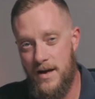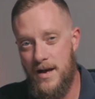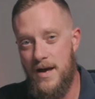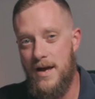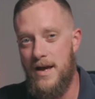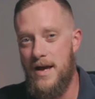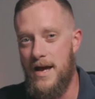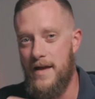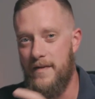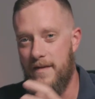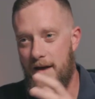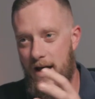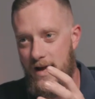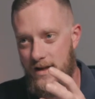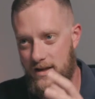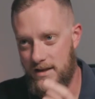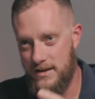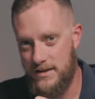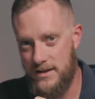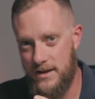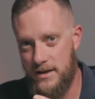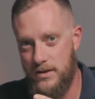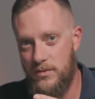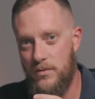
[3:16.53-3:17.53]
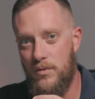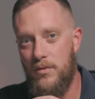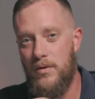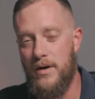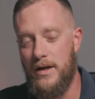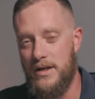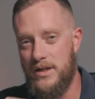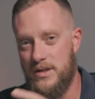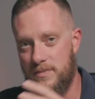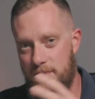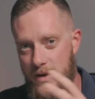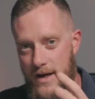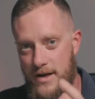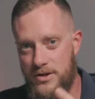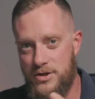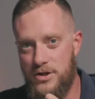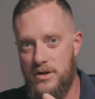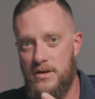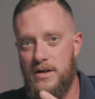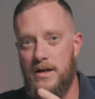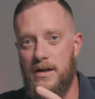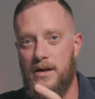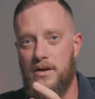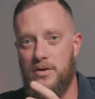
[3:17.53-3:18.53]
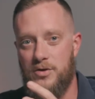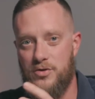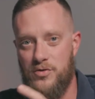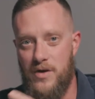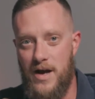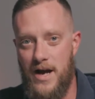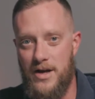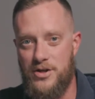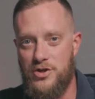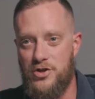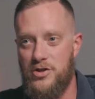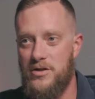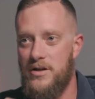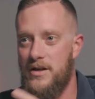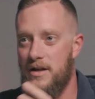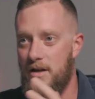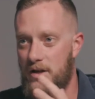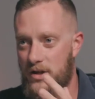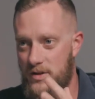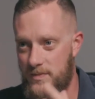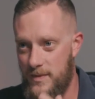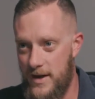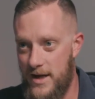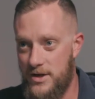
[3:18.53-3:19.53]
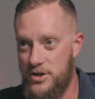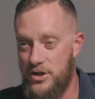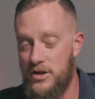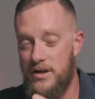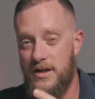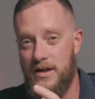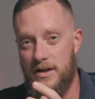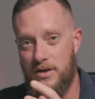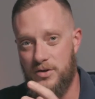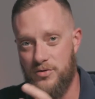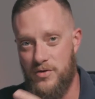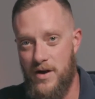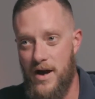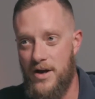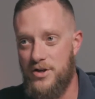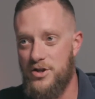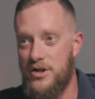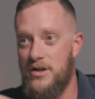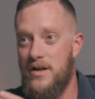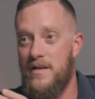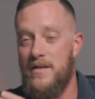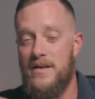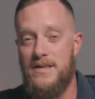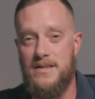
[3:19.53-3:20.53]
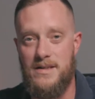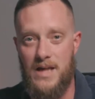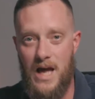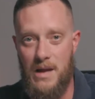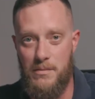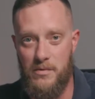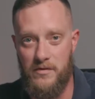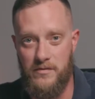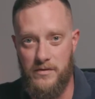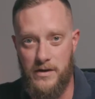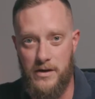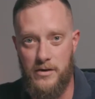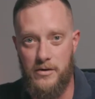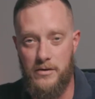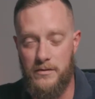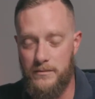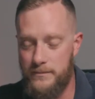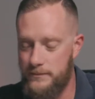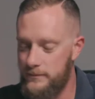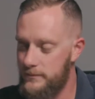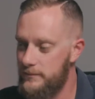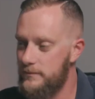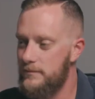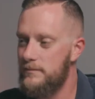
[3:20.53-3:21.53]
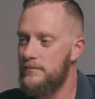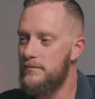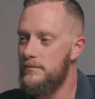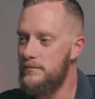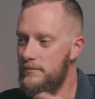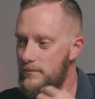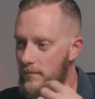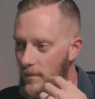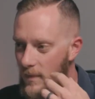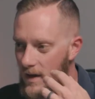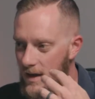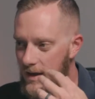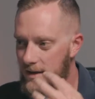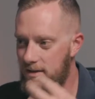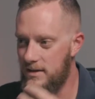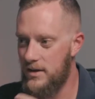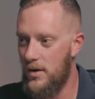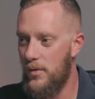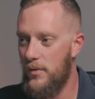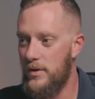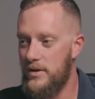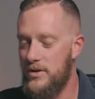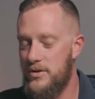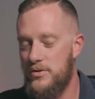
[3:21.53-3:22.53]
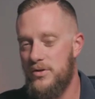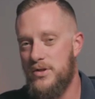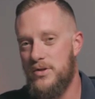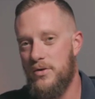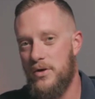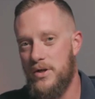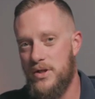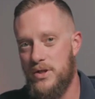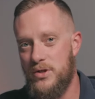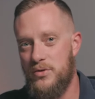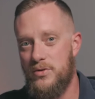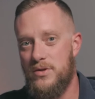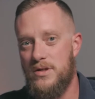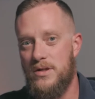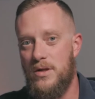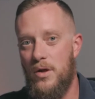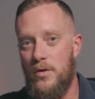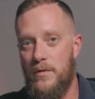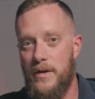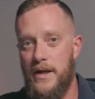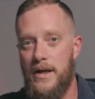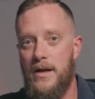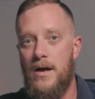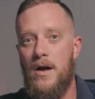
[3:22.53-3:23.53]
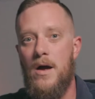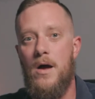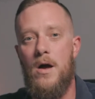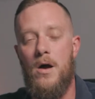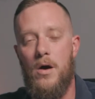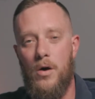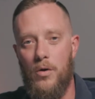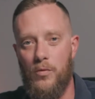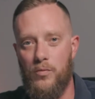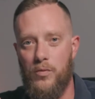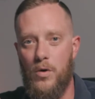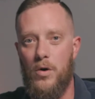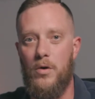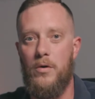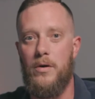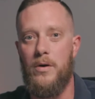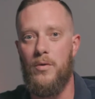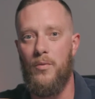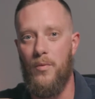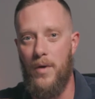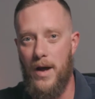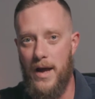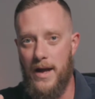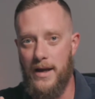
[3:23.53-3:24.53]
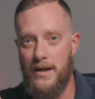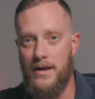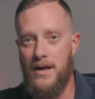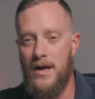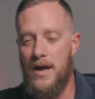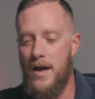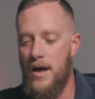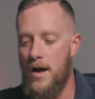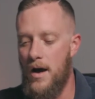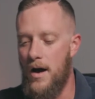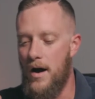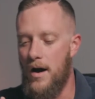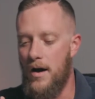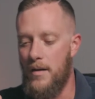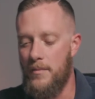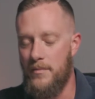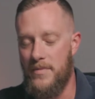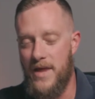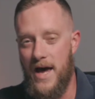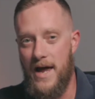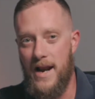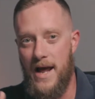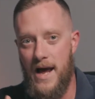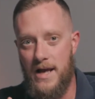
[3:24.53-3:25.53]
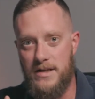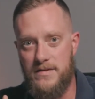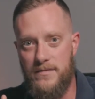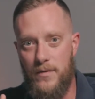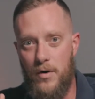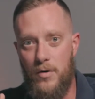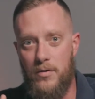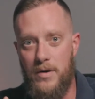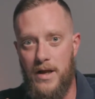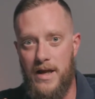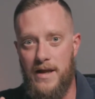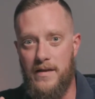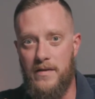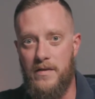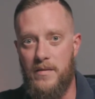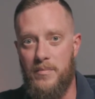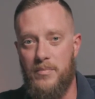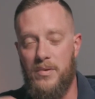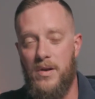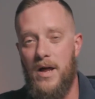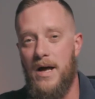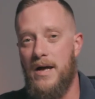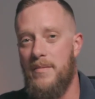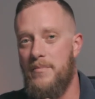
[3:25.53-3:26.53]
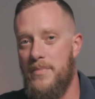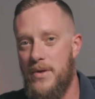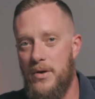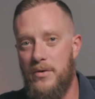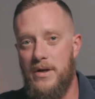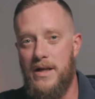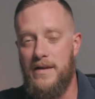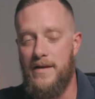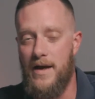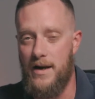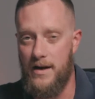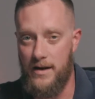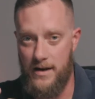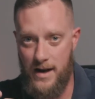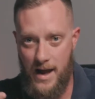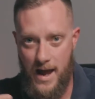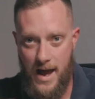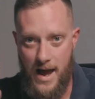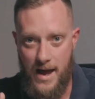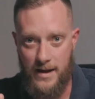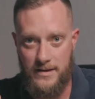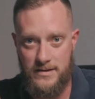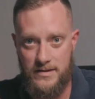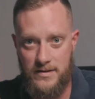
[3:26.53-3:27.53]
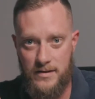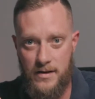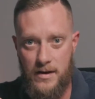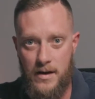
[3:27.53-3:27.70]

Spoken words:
And that continual expansion and contraction and expansion and contraction in this time of year is going to start to slowly erode away that asphalt and the pliability that it has.